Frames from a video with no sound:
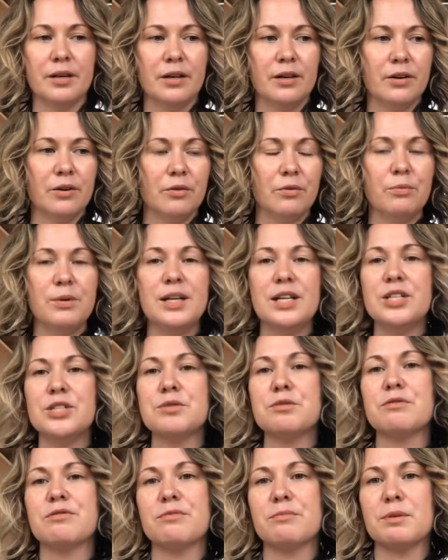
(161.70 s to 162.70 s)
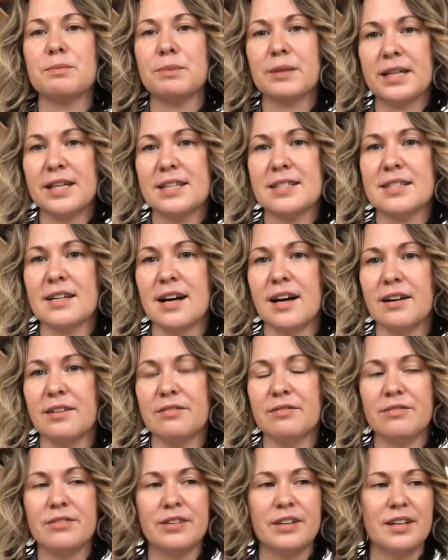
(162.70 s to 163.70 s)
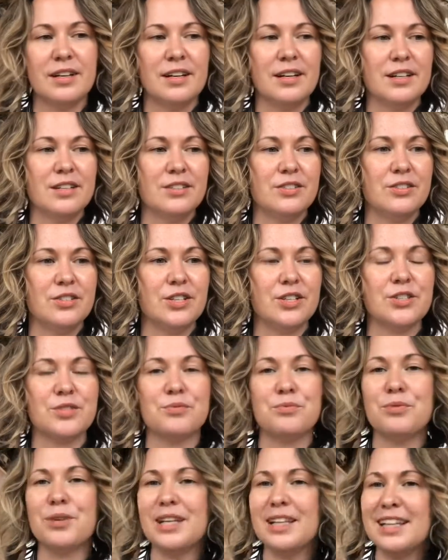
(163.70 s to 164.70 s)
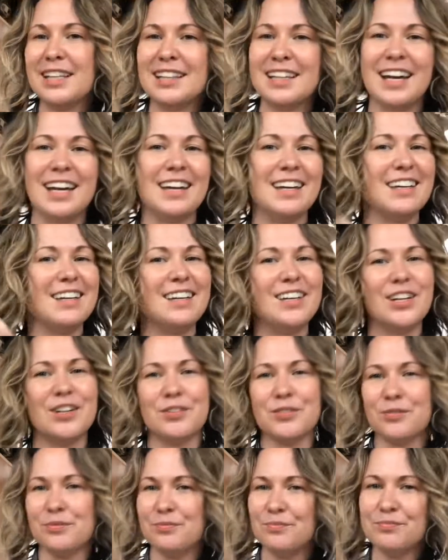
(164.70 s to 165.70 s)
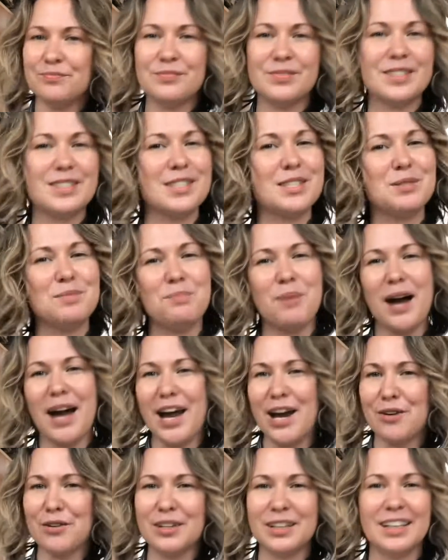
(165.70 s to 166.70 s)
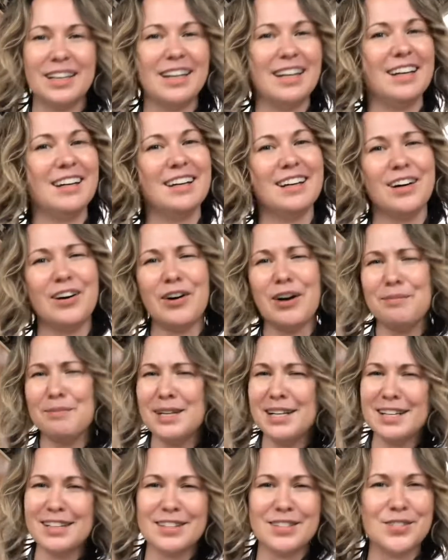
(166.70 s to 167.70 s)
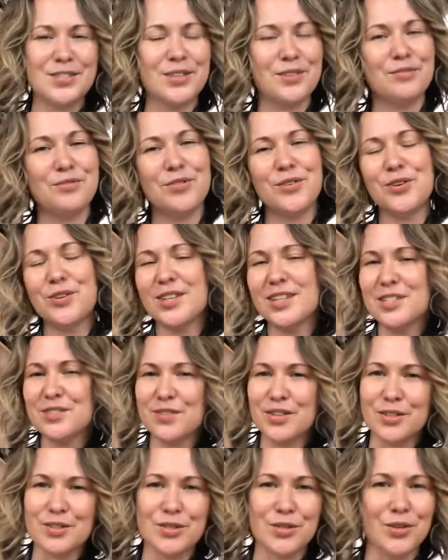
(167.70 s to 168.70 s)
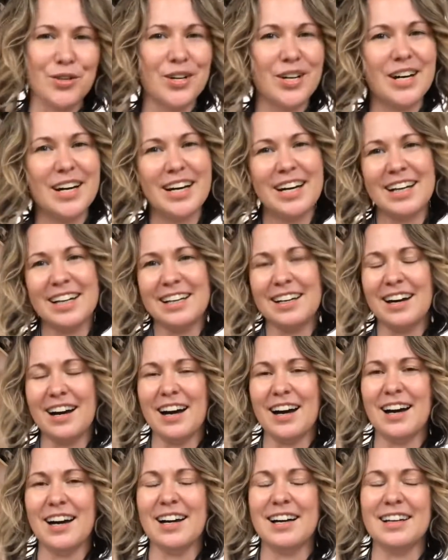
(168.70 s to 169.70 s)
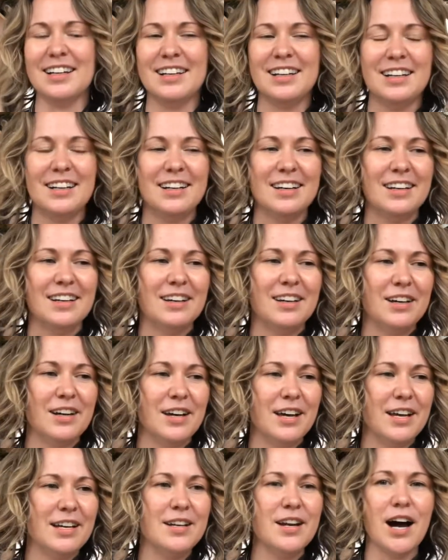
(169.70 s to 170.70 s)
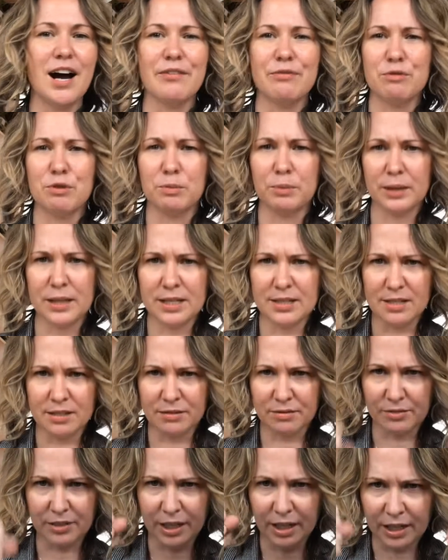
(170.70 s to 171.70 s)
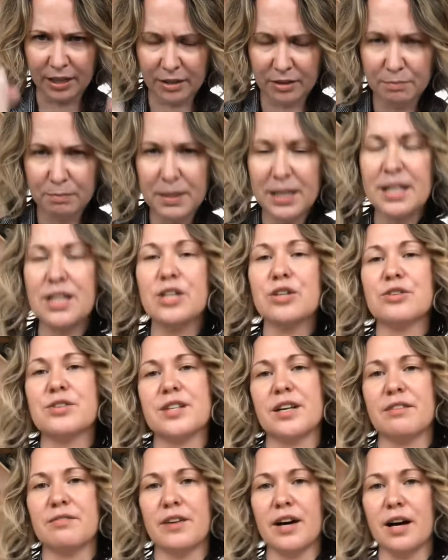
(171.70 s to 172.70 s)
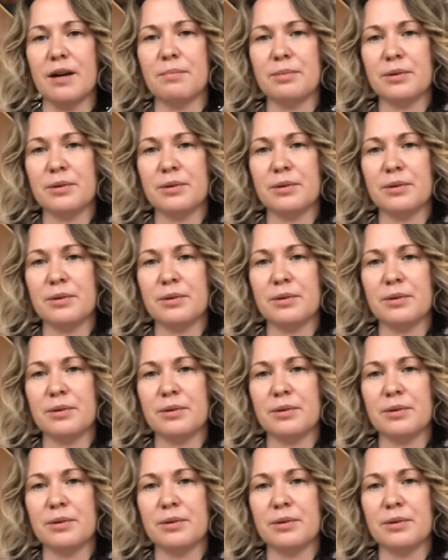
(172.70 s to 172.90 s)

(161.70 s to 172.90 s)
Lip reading: We can do it from a place of just really like, spiraling, oh, I'm eating this good food, this feels so good, and not from a place of like beating yourself up.